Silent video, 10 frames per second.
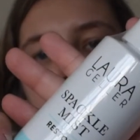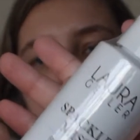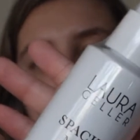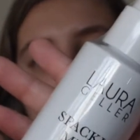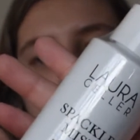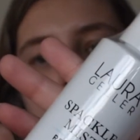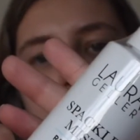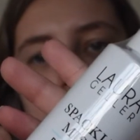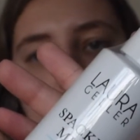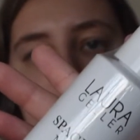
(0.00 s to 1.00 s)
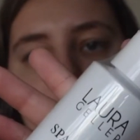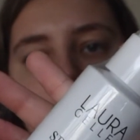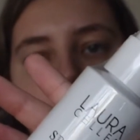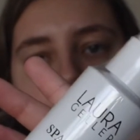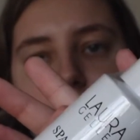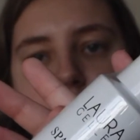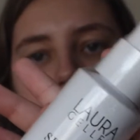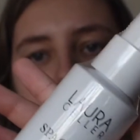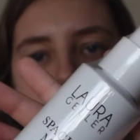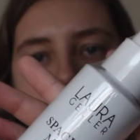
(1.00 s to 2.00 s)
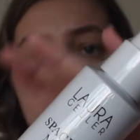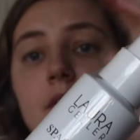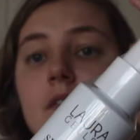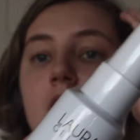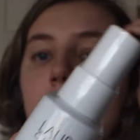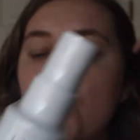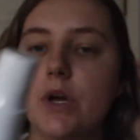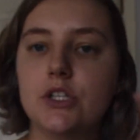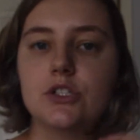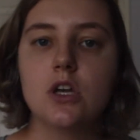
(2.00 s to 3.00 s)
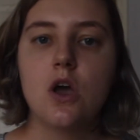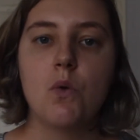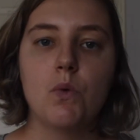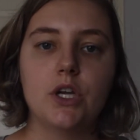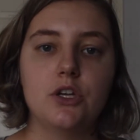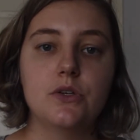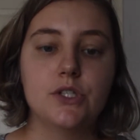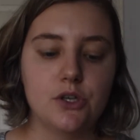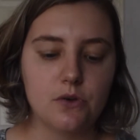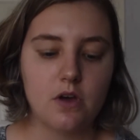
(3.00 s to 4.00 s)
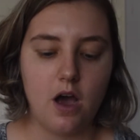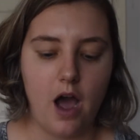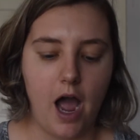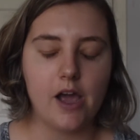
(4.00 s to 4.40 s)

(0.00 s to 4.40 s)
Spackle Mist Coconut Spray, which when you do, I